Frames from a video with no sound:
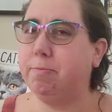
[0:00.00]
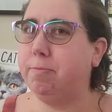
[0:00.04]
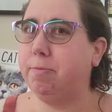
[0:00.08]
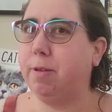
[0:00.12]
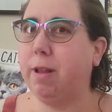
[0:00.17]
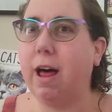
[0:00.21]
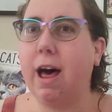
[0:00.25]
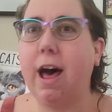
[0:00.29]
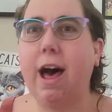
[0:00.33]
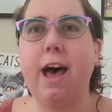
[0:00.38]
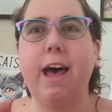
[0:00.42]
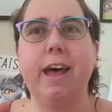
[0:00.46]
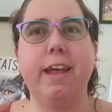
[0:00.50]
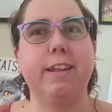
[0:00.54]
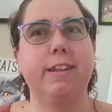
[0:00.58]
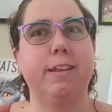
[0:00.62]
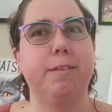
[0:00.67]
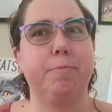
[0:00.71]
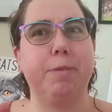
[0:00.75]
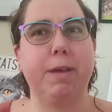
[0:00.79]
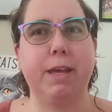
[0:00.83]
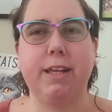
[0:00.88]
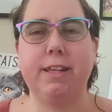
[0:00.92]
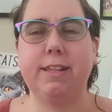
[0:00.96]
plot, the
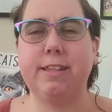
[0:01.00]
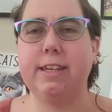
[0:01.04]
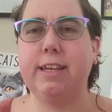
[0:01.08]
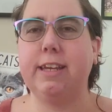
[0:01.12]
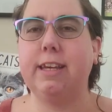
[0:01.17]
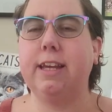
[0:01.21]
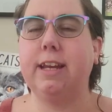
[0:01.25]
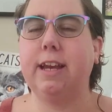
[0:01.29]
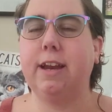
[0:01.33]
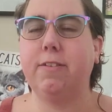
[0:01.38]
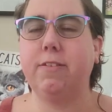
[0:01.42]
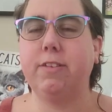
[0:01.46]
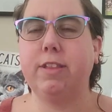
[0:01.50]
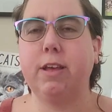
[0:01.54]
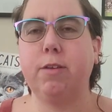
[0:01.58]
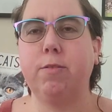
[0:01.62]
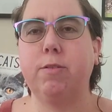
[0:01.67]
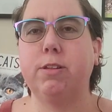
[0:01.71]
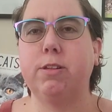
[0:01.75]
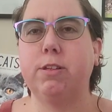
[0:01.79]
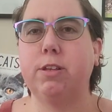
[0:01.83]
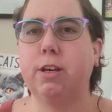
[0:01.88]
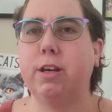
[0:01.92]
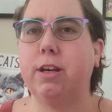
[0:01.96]
pacing, and everything
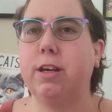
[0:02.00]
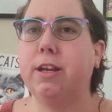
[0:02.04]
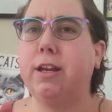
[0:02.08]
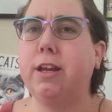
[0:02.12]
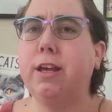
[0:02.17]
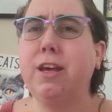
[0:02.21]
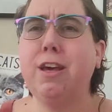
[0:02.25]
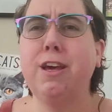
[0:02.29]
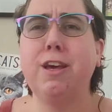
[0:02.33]
was good.